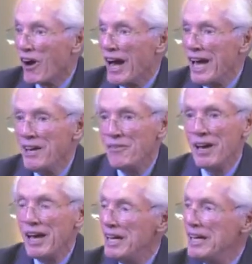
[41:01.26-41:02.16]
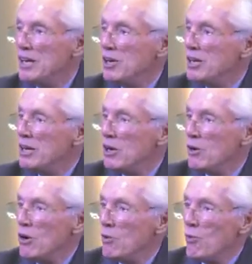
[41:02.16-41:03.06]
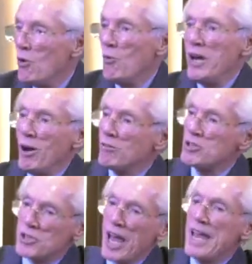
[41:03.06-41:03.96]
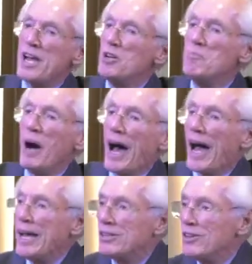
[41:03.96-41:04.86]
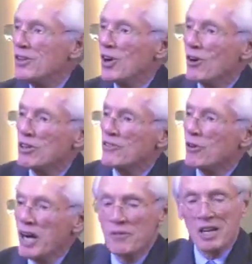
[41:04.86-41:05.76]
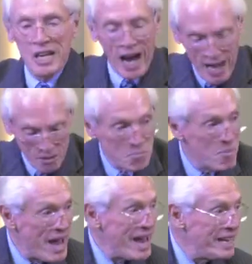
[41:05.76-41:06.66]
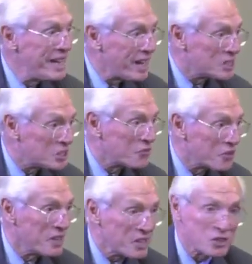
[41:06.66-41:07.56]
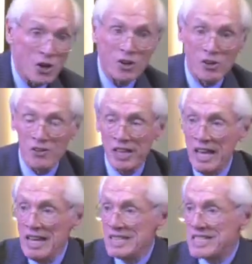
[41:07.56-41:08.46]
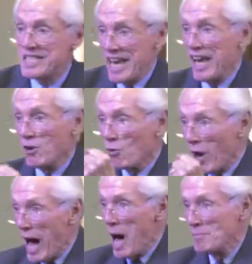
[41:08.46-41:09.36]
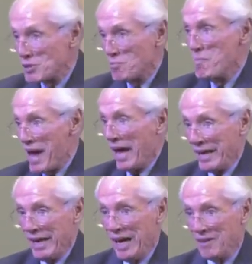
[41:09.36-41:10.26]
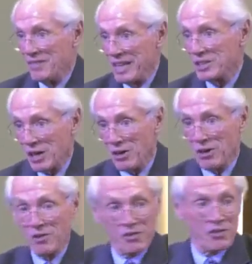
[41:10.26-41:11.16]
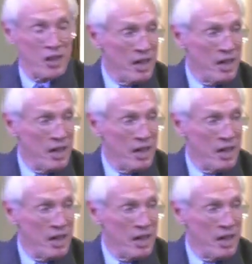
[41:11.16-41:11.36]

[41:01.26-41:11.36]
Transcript: grave, we don't say goodbye to the earth forever. God made us for this earth. Sin robs men of this earth